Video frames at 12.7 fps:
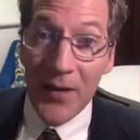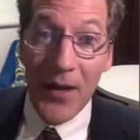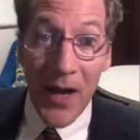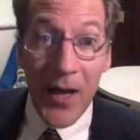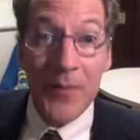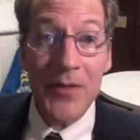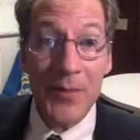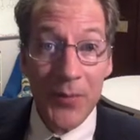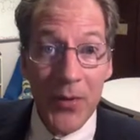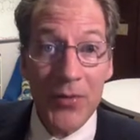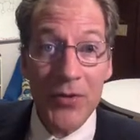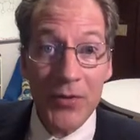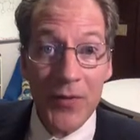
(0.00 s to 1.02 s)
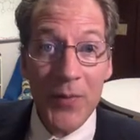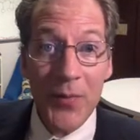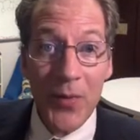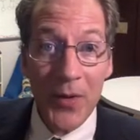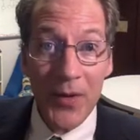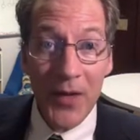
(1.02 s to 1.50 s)
I'm supposed to
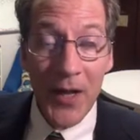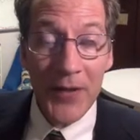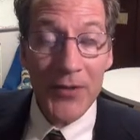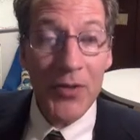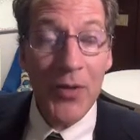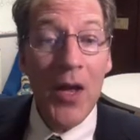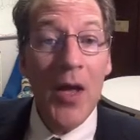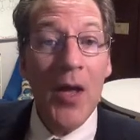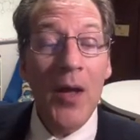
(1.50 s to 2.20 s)
report that. So